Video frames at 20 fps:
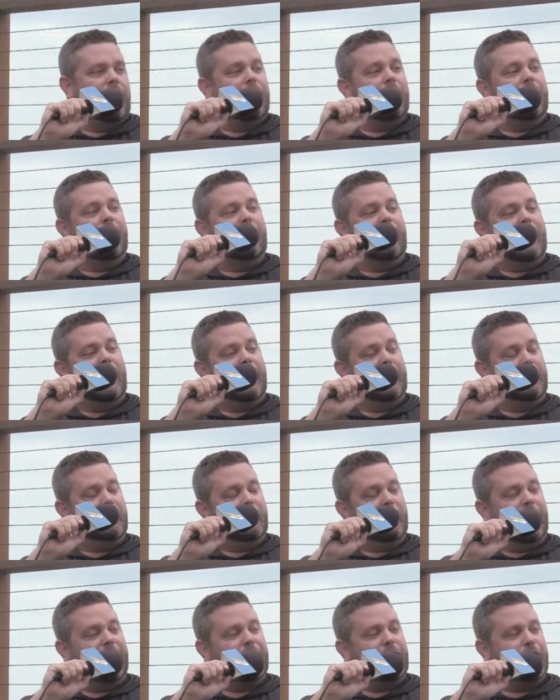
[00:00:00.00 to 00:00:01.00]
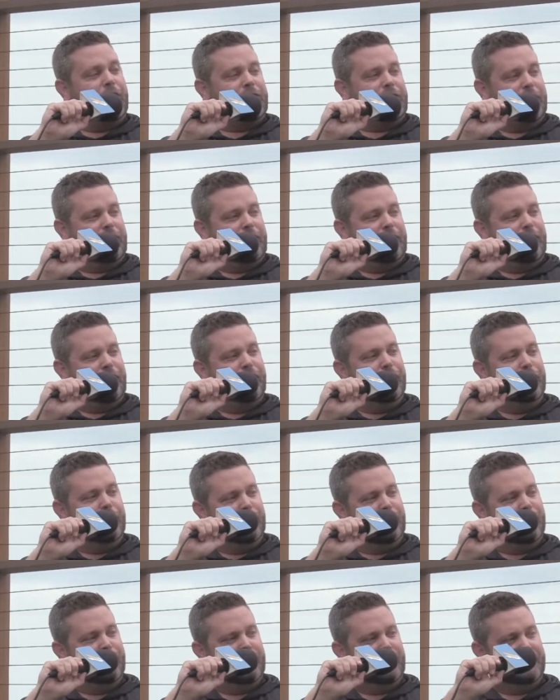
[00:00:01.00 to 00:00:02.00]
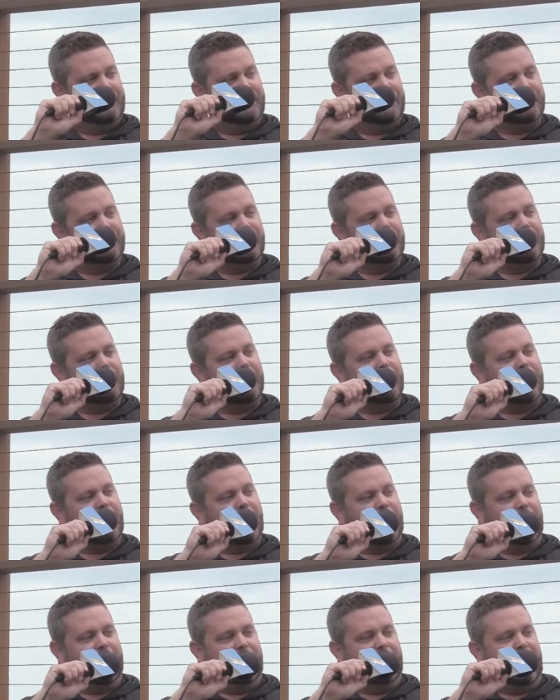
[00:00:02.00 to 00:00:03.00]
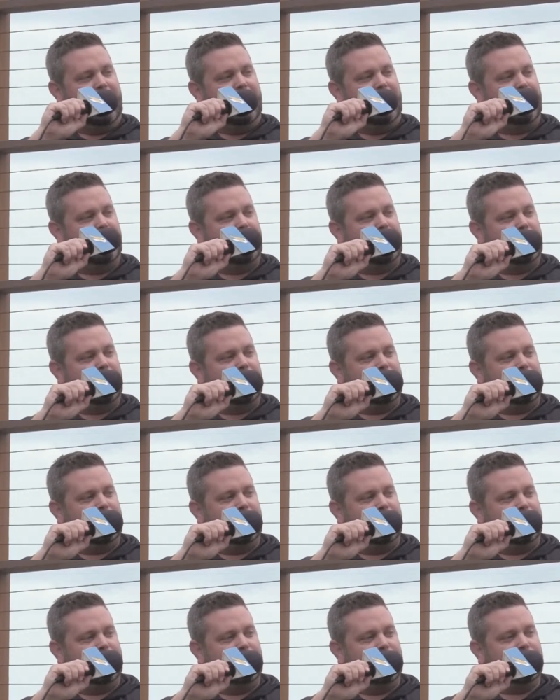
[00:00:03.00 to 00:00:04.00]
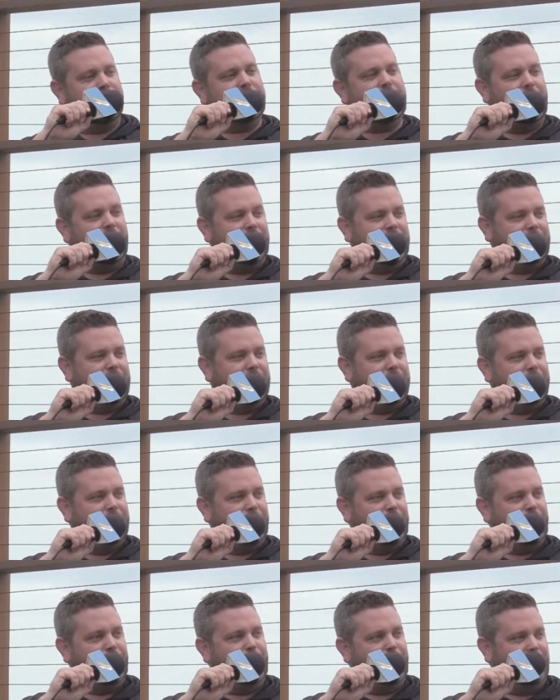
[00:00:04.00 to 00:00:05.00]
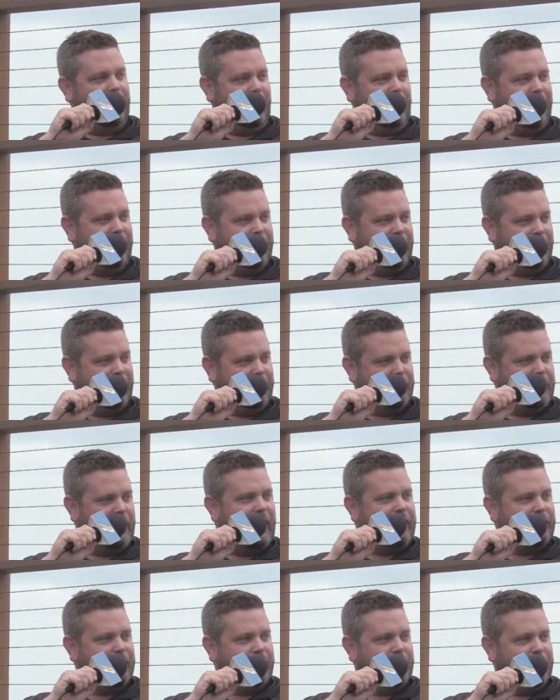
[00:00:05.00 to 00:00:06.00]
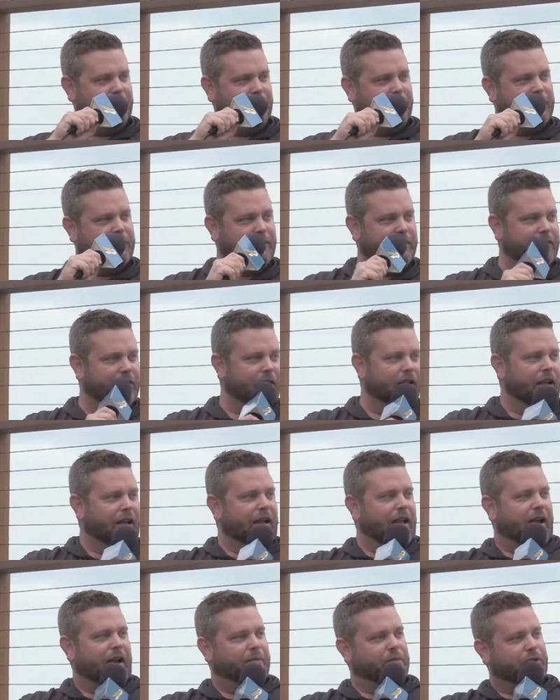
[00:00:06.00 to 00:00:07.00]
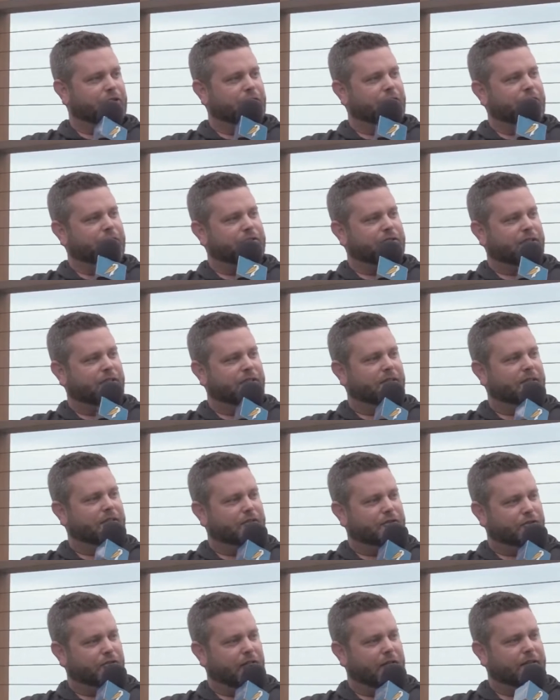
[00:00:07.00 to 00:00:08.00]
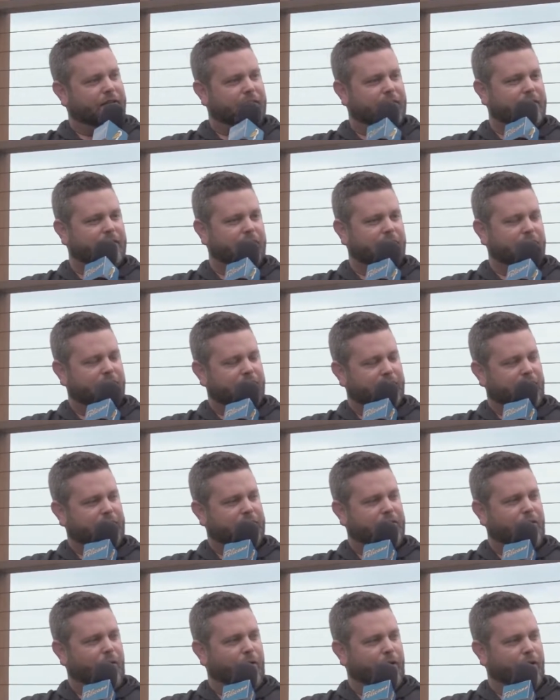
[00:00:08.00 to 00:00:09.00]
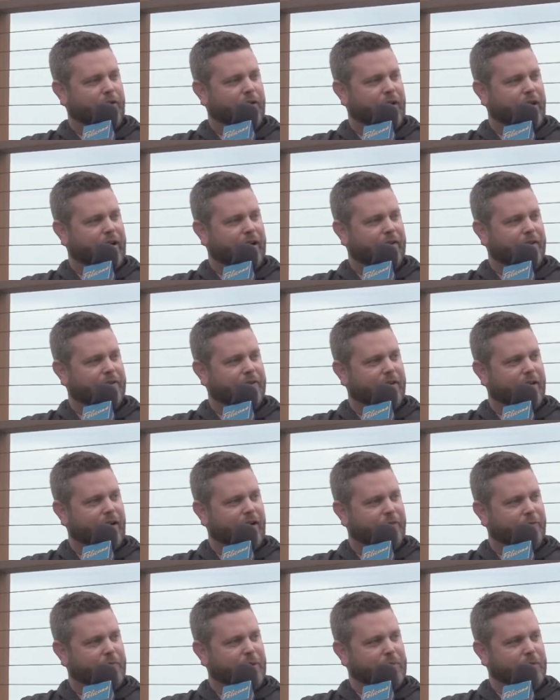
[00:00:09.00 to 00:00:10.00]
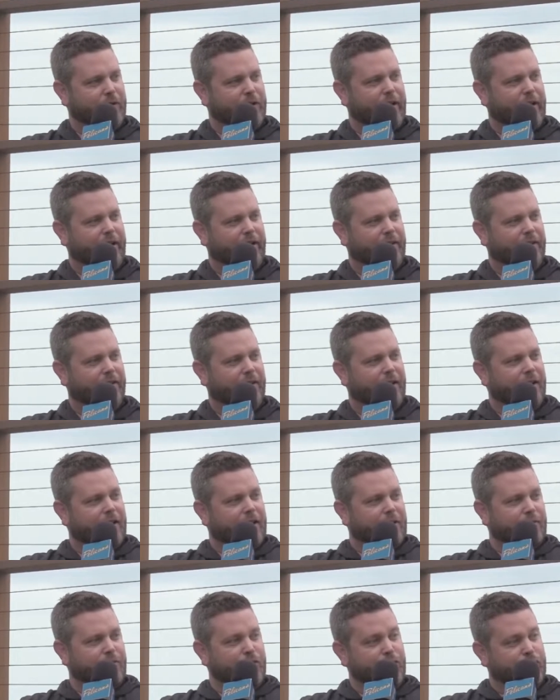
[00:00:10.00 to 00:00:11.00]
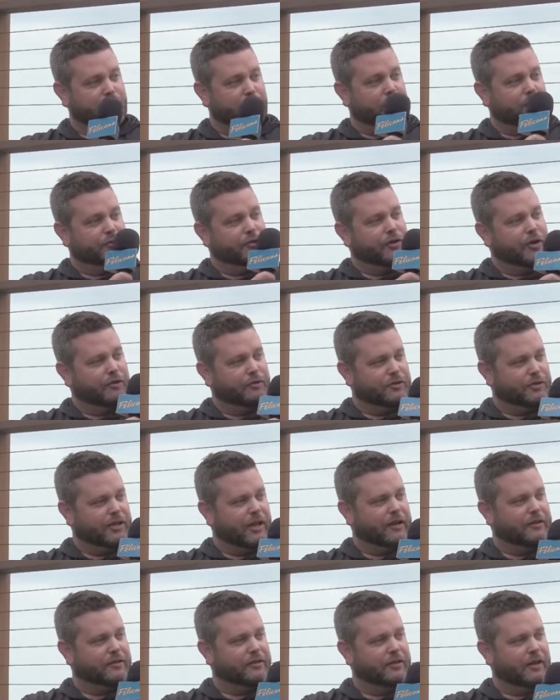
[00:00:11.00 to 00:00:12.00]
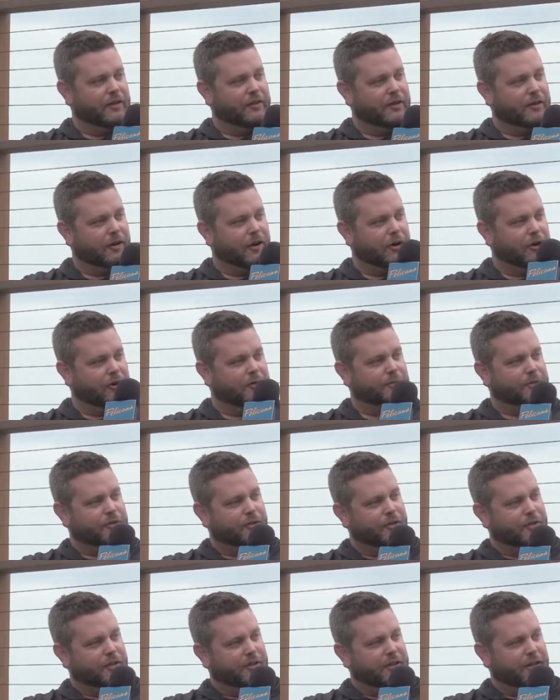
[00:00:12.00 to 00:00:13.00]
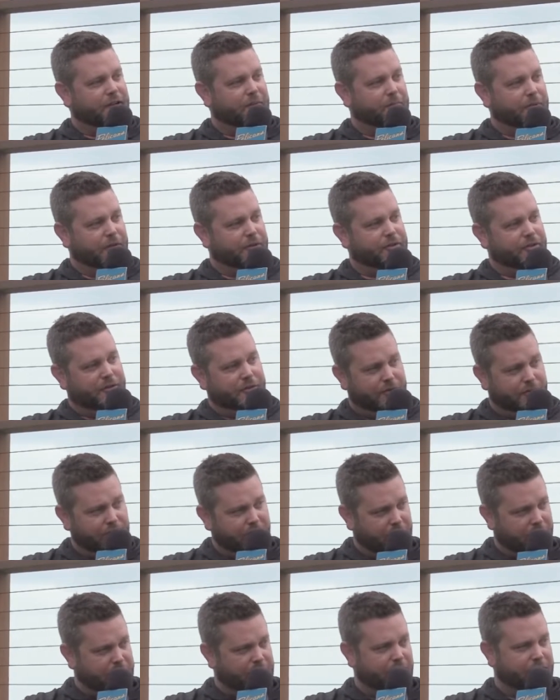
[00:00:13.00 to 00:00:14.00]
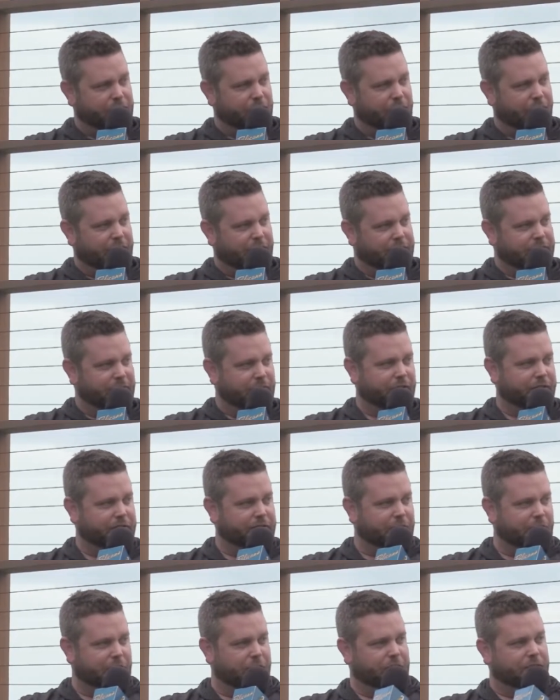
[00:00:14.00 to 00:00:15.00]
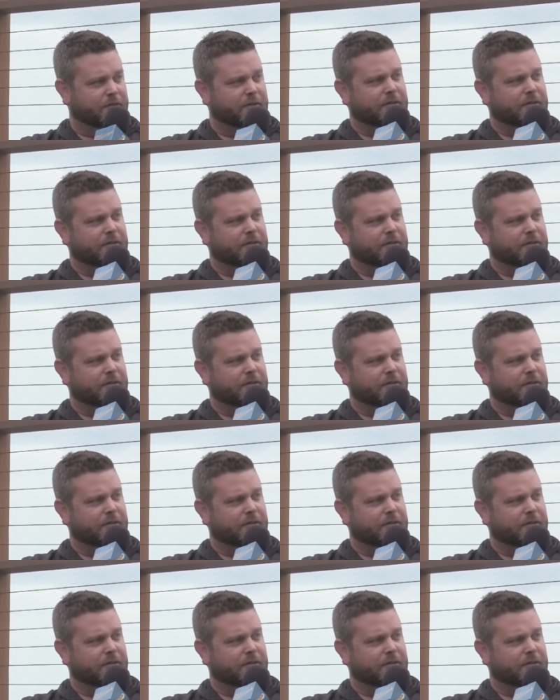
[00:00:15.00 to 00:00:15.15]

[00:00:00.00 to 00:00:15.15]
All right, my question to you. Now, you're starting to accumulate your tattoos, and I'm sure you've seen the trend that's going around of people getting musical notes tattooed on their arms so you can take a picture and the song starts playing on somebody's phone.